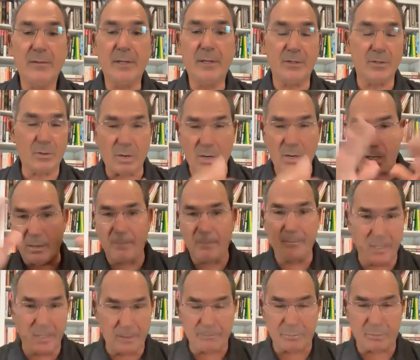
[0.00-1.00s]
You're all
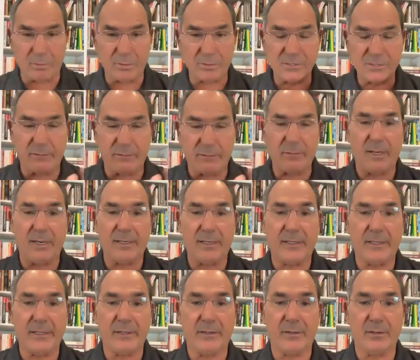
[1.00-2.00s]
members, everybody
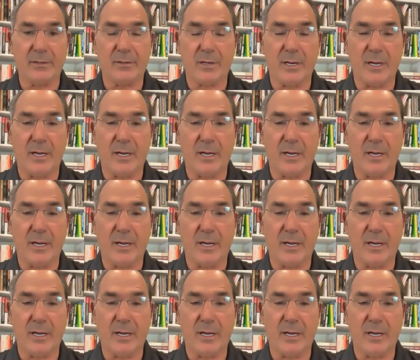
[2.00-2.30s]
here.